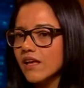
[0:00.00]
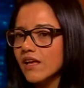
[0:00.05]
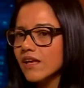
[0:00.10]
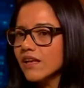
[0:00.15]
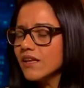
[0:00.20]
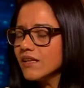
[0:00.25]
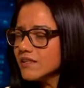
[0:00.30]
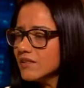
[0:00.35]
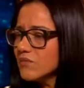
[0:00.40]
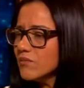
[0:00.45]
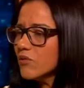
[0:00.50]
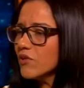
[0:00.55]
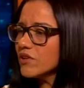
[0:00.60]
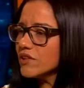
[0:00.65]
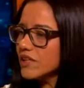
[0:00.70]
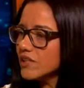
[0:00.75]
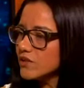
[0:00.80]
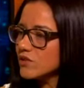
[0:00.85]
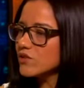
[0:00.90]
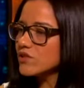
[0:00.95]
it is
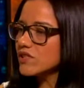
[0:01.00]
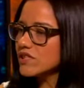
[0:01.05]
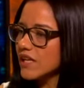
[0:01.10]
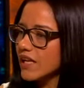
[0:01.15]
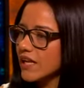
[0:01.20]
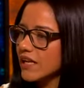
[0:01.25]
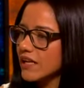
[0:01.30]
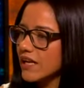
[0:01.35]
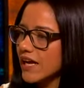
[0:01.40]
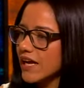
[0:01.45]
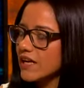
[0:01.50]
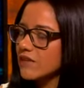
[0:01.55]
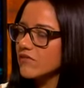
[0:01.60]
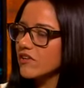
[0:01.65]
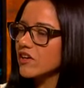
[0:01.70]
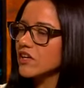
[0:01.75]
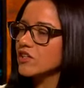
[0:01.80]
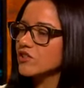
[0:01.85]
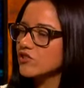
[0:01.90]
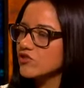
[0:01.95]
important to send a
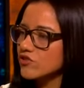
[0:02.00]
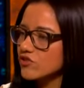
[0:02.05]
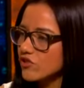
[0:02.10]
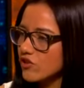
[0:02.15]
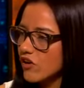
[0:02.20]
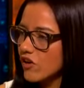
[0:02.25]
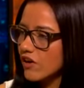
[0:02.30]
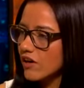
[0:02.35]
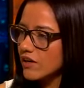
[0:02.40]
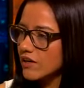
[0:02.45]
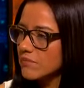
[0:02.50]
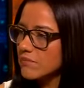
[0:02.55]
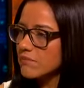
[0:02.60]
very strong